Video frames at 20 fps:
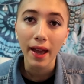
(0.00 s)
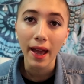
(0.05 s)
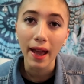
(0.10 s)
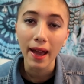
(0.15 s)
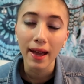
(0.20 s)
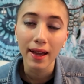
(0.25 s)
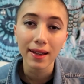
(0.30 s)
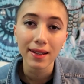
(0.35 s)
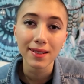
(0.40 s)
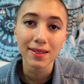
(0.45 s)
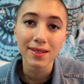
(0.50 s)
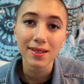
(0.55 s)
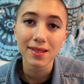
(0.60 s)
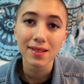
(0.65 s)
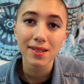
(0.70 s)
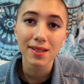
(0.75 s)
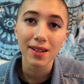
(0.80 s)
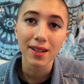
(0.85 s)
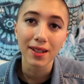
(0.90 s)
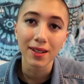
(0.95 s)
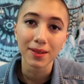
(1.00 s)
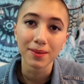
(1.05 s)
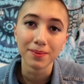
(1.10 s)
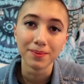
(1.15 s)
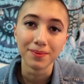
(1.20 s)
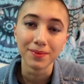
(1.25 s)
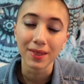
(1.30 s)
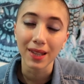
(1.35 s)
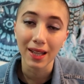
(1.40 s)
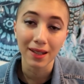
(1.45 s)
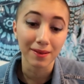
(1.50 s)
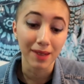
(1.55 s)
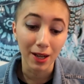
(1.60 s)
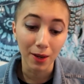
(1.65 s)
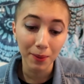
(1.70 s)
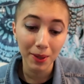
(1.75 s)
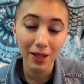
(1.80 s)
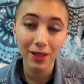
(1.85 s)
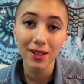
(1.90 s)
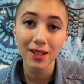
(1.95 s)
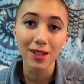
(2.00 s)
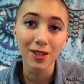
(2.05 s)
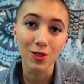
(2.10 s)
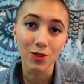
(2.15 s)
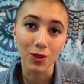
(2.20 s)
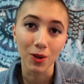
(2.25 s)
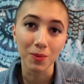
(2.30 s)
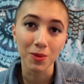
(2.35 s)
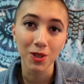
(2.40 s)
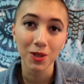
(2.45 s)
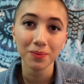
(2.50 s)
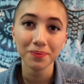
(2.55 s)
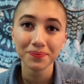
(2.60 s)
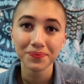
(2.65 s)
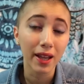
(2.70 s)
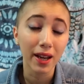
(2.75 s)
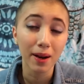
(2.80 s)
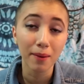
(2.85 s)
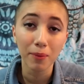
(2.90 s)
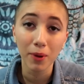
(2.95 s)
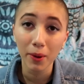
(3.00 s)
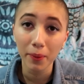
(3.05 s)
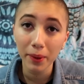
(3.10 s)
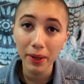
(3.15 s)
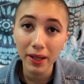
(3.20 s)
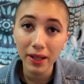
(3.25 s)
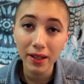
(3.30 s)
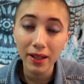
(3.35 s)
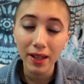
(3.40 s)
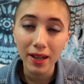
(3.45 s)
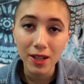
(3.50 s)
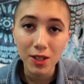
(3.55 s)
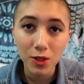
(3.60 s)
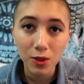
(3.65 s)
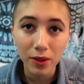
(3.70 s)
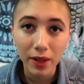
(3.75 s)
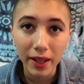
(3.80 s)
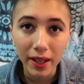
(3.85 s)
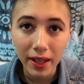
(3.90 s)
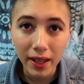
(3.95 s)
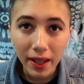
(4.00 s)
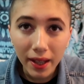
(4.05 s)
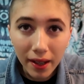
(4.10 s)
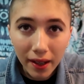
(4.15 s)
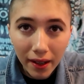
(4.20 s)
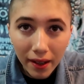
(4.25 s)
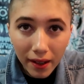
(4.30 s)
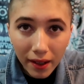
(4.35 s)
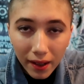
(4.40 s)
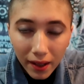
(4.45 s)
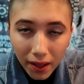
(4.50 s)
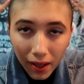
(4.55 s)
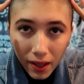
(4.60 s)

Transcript: and that'll be in the description. And I'm probably gonna do like a